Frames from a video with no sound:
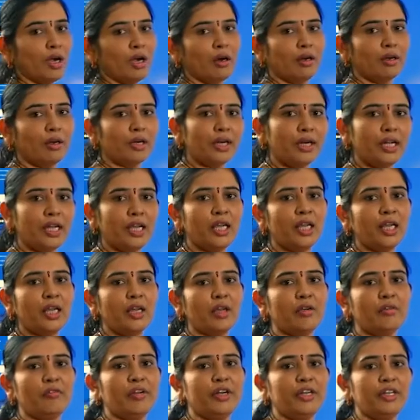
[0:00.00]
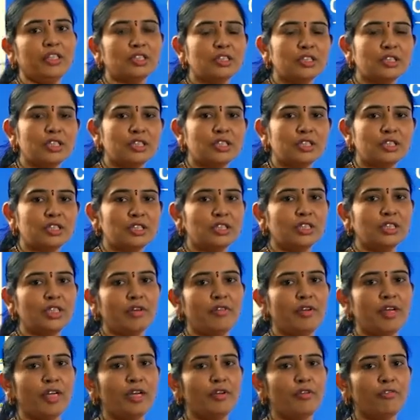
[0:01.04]
Already we discussed in the
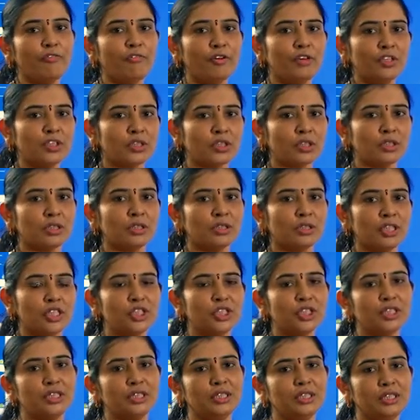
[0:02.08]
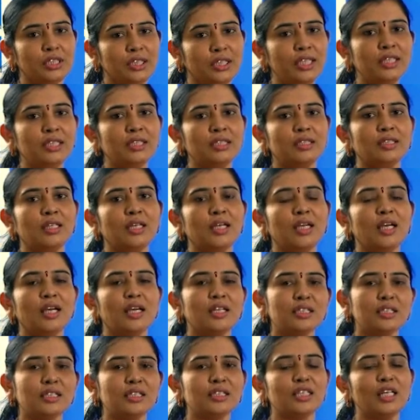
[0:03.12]
very first session that
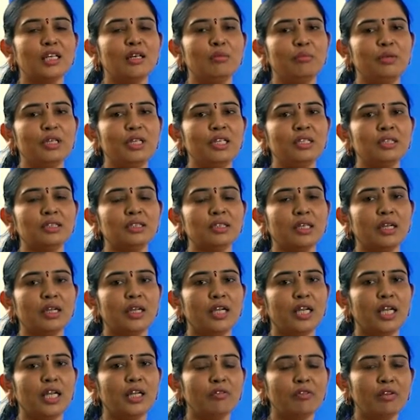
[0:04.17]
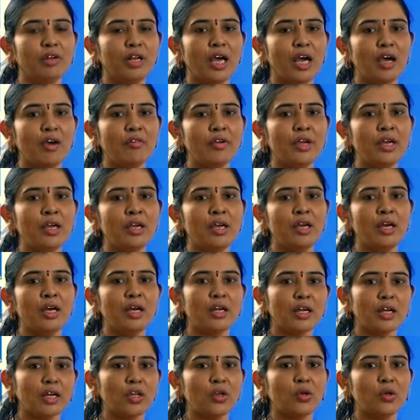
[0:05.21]
crystal means it will have a
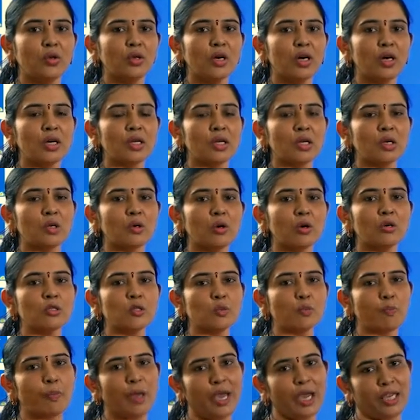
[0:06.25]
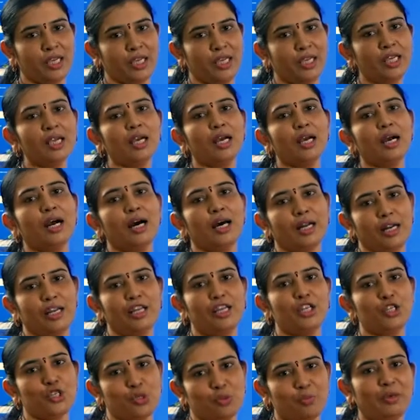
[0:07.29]
regular close packing
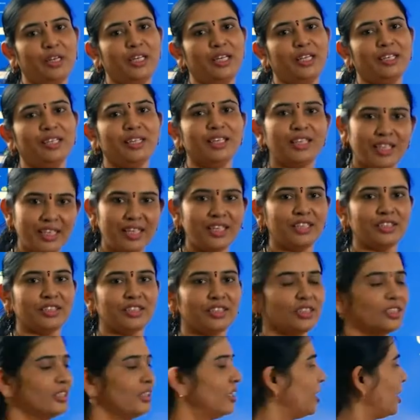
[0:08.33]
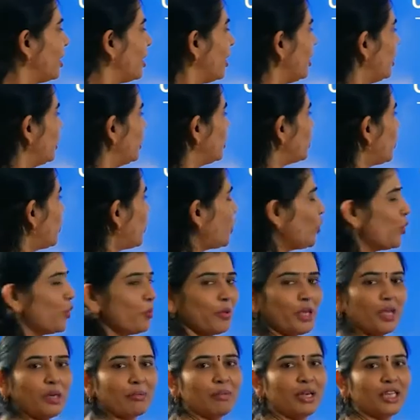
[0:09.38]
arrangement, right? So what do you
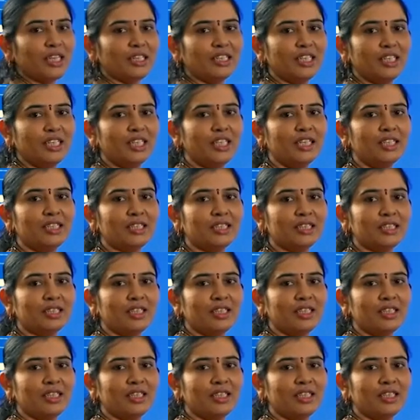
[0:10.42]
mean by that?